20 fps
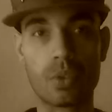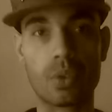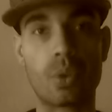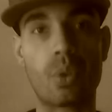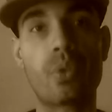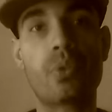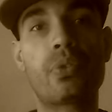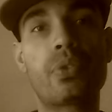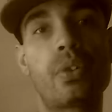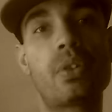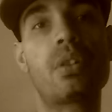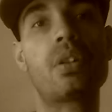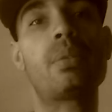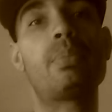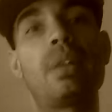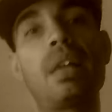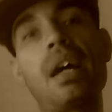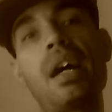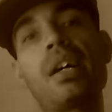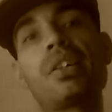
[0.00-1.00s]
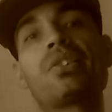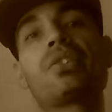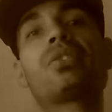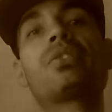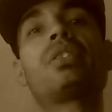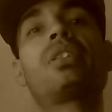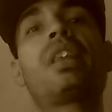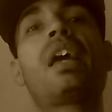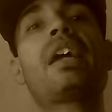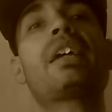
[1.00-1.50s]
don't feel
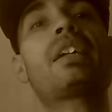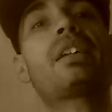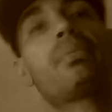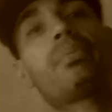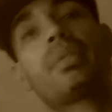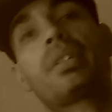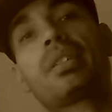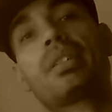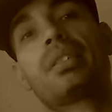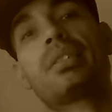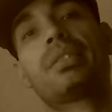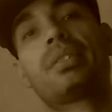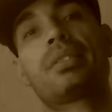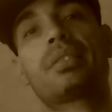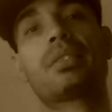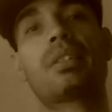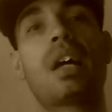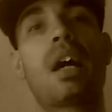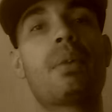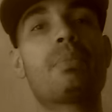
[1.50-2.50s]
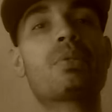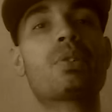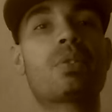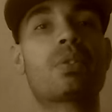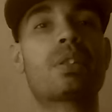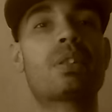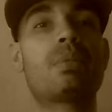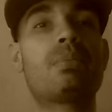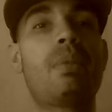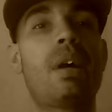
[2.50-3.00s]
obliged to like it because I'm
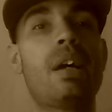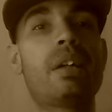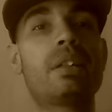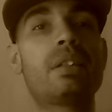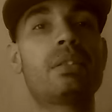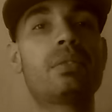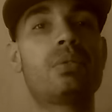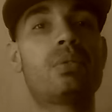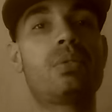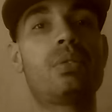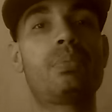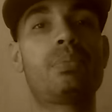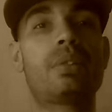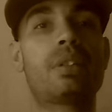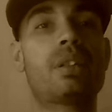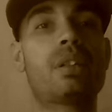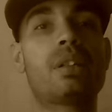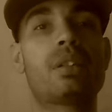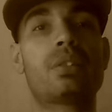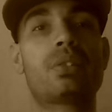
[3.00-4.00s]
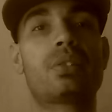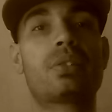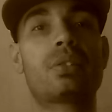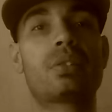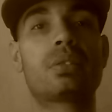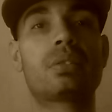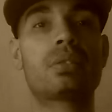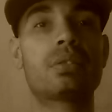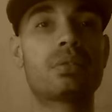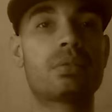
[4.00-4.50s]
talking about it or because
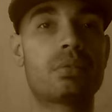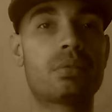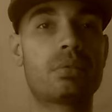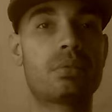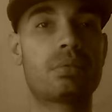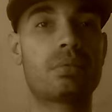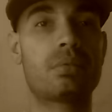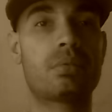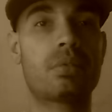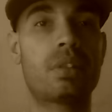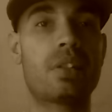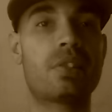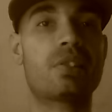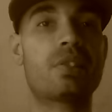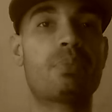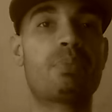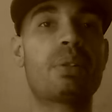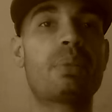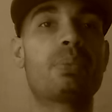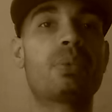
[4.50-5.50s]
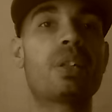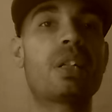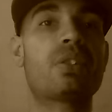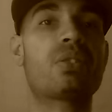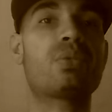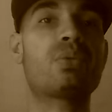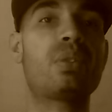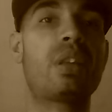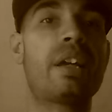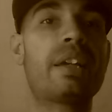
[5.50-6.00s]
it's the people
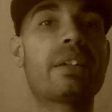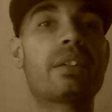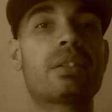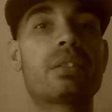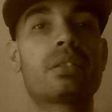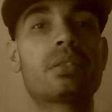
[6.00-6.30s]
that you like.